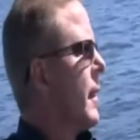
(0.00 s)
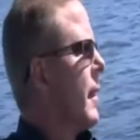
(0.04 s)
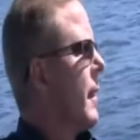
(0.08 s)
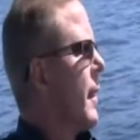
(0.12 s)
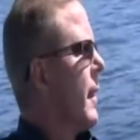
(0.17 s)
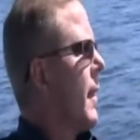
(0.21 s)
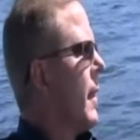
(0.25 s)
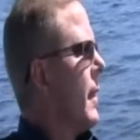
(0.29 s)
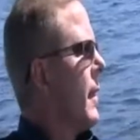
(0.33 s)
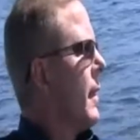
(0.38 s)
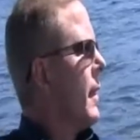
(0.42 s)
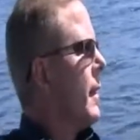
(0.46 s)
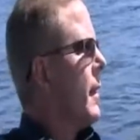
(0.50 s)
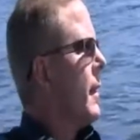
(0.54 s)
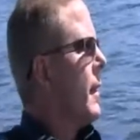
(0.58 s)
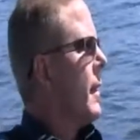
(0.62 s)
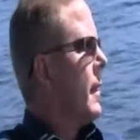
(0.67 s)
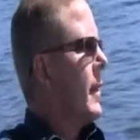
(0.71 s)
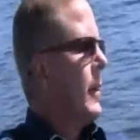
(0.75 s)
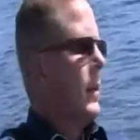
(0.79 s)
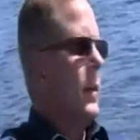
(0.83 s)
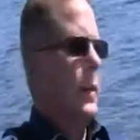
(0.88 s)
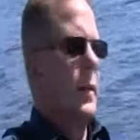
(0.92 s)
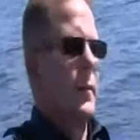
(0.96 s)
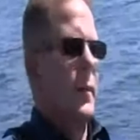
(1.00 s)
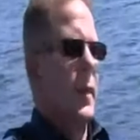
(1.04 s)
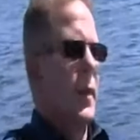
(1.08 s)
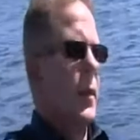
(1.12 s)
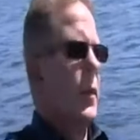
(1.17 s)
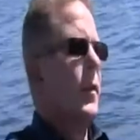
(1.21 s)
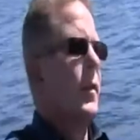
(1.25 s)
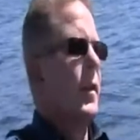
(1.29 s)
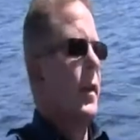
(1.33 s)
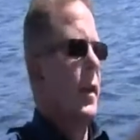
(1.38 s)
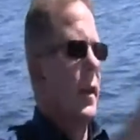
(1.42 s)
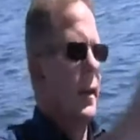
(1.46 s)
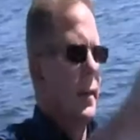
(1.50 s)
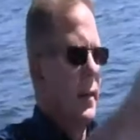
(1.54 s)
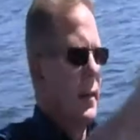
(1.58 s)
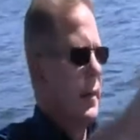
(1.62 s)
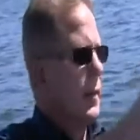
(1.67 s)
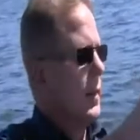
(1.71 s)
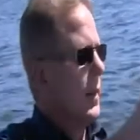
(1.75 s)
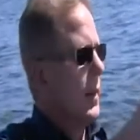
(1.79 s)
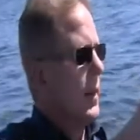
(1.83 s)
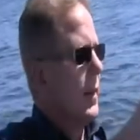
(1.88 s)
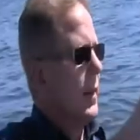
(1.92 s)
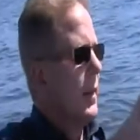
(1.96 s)
Mm-hmm. um, and on the other
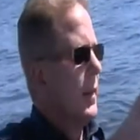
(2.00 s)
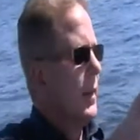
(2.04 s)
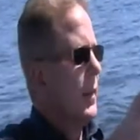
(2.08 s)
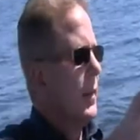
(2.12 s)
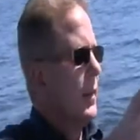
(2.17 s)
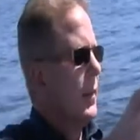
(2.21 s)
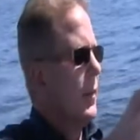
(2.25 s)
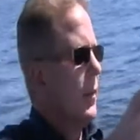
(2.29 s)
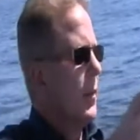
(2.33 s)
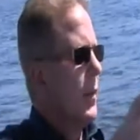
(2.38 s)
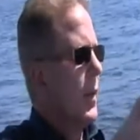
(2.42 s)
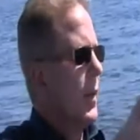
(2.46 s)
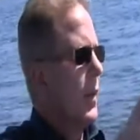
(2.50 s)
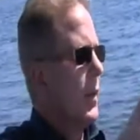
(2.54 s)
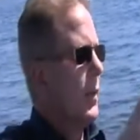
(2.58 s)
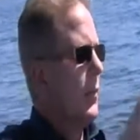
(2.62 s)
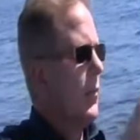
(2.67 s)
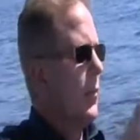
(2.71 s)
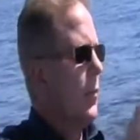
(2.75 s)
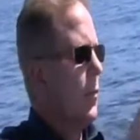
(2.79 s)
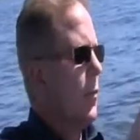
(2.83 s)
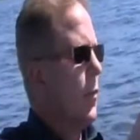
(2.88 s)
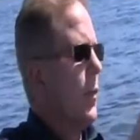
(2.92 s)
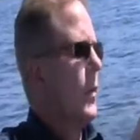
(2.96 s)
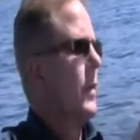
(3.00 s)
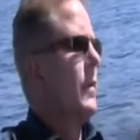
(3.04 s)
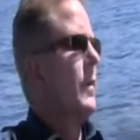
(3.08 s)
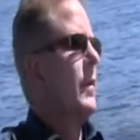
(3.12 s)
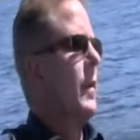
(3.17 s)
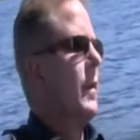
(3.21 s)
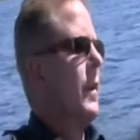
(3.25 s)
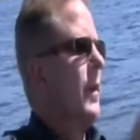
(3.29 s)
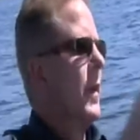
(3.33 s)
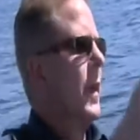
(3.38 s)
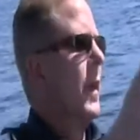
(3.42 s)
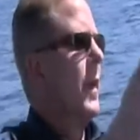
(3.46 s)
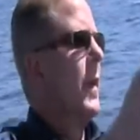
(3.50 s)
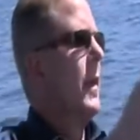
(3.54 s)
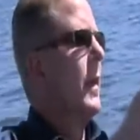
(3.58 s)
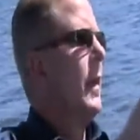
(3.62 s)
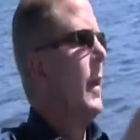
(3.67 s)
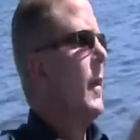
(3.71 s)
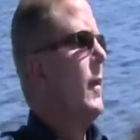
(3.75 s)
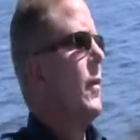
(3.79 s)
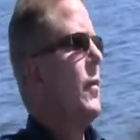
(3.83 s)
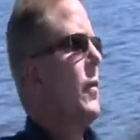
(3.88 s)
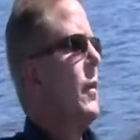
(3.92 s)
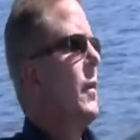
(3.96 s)
side, you have what the Nile
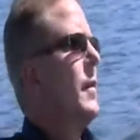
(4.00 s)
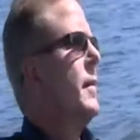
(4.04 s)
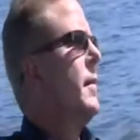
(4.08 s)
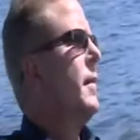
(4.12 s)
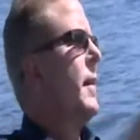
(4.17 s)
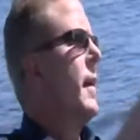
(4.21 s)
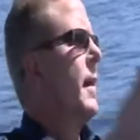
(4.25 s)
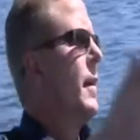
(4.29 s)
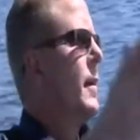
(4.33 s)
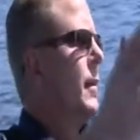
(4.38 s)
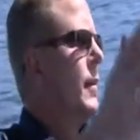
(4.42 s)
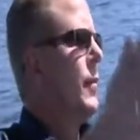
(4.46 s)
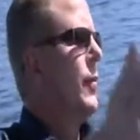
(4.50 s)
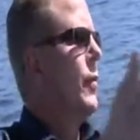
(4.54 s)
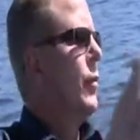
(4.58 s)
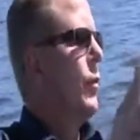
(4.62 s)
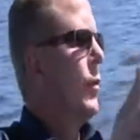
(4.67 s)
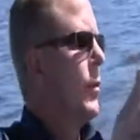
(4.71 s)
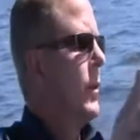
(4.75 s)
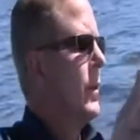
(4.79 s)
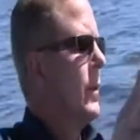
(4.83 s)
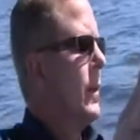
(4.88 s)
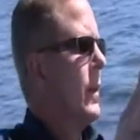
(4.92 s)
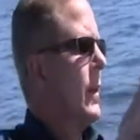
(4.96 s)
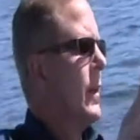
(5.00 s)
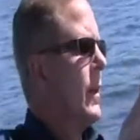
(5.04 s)
actually stands for